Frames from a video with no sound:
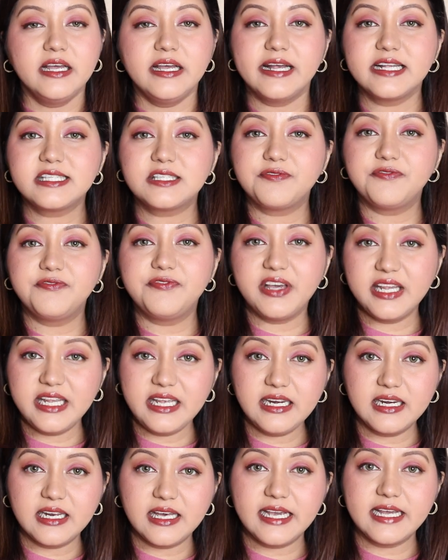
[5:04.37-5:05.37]
It's
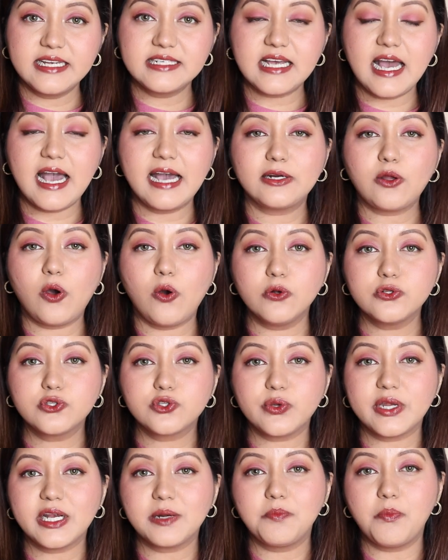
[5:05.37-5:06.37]
very light and
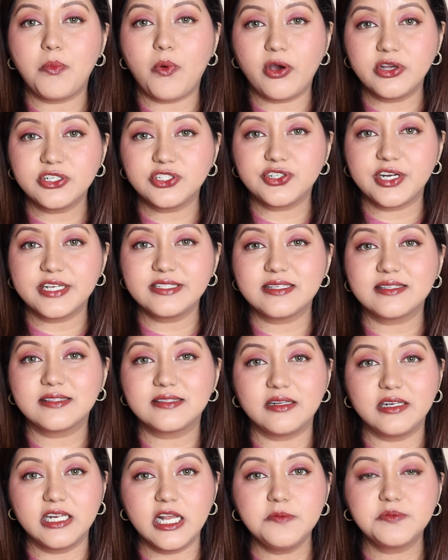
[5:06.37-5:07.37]
also it moisturizes
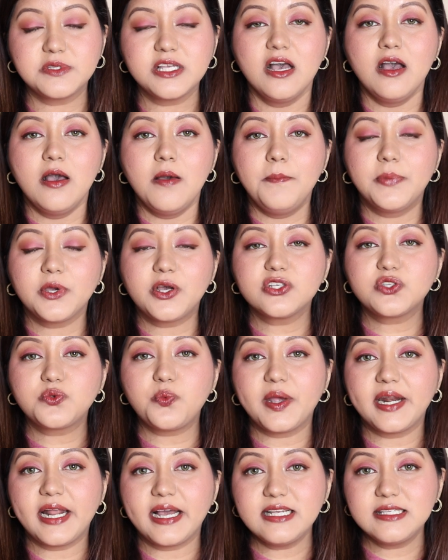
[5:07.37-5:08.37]
the lips because
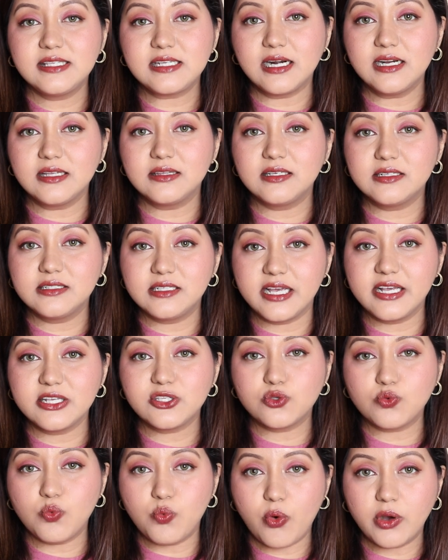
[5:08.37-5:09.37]
when I started the day
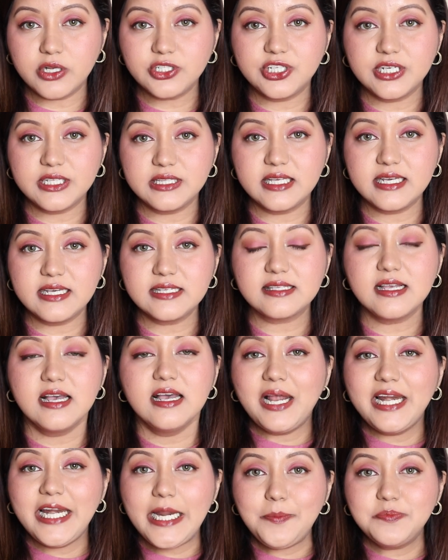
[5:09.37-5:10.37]
swatching these,
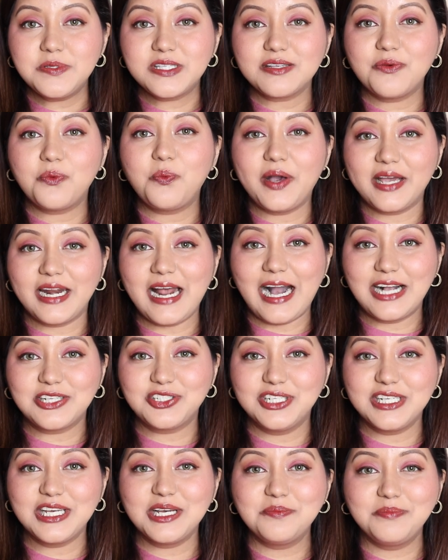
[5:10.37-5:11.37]
my lips were
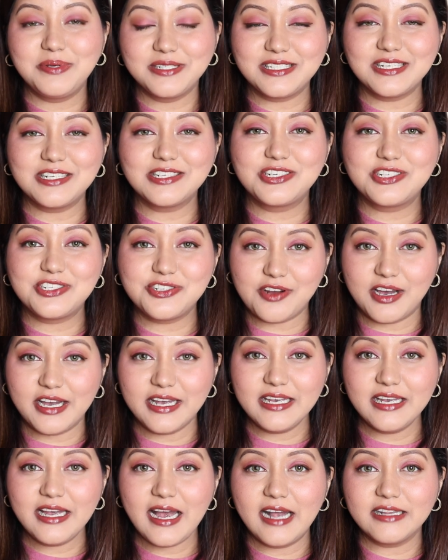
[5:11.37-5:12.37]
actually a bit
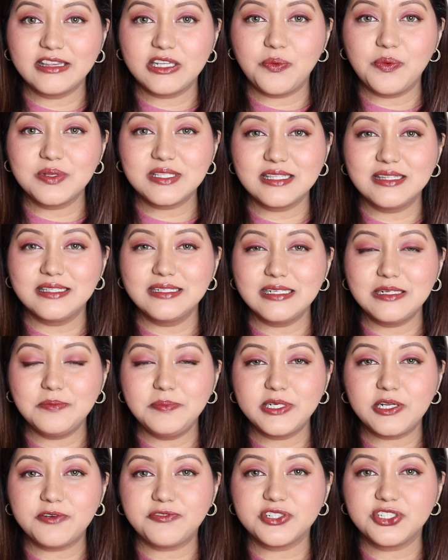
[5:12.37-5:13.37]
dry and there was a little
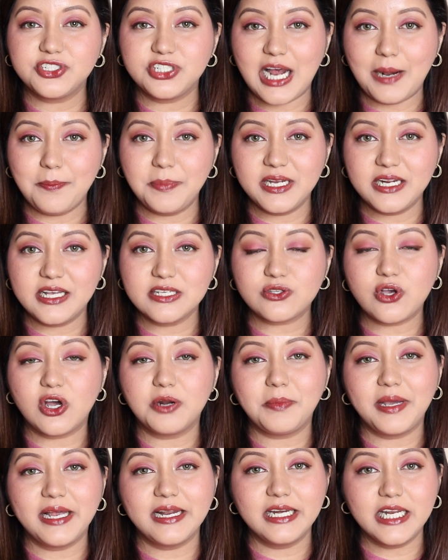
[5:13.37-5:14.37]
bit of a chappiness
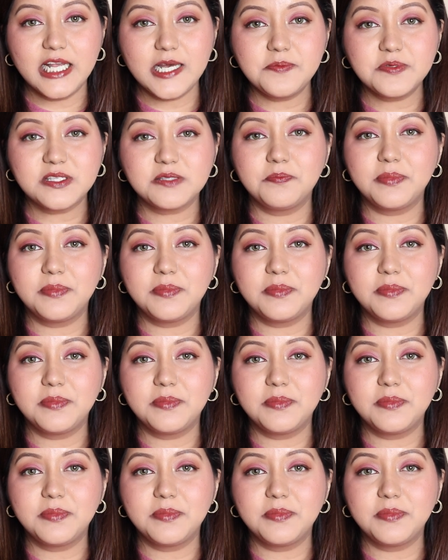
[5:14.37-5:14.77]
on my lips.